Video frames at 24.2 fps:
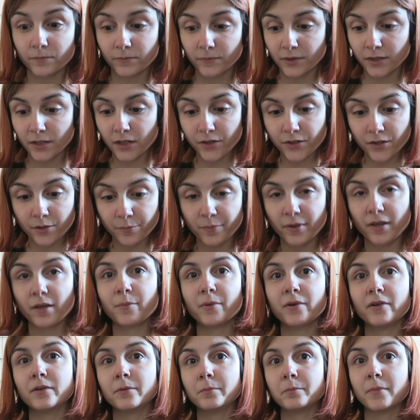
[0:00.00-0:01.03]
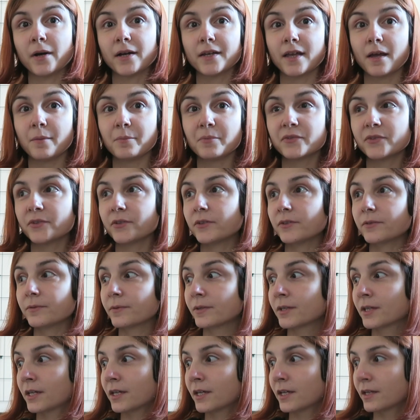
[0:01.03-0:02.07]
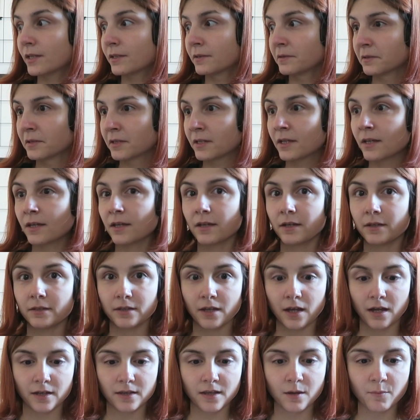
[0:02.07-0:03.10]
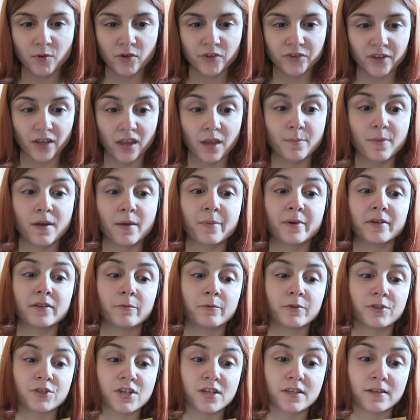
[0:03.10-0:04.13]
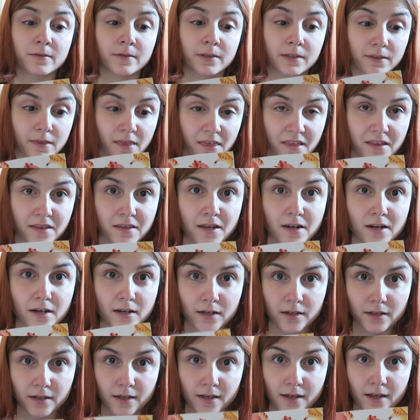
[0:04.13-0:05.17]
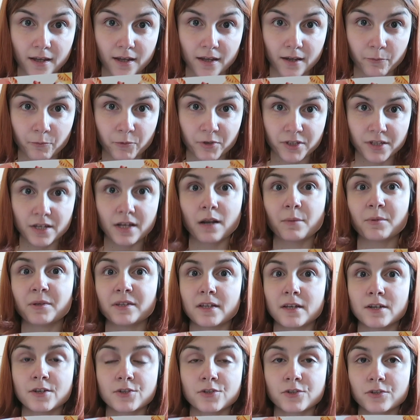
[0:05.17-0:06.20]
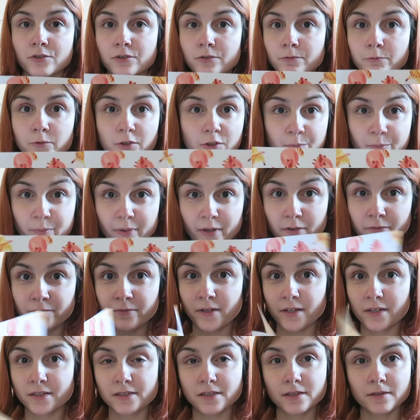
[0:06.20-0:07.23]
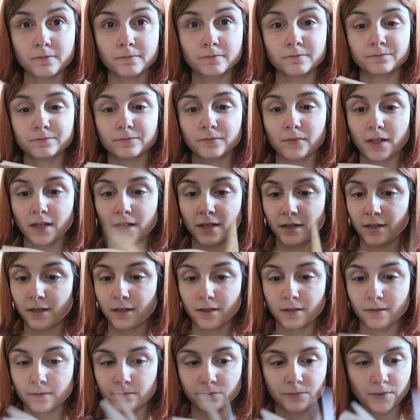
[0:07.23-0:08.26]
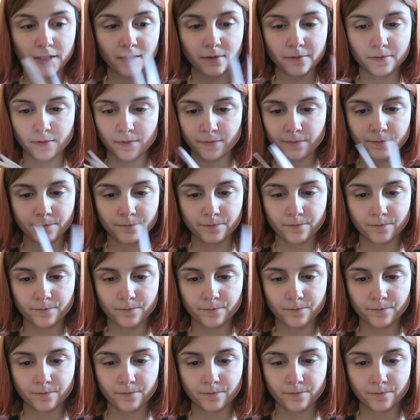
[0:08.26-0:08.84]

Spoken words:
another paper by Epson, the Borsadi paper, which is thinner and with the lamination was perfect. Yeah,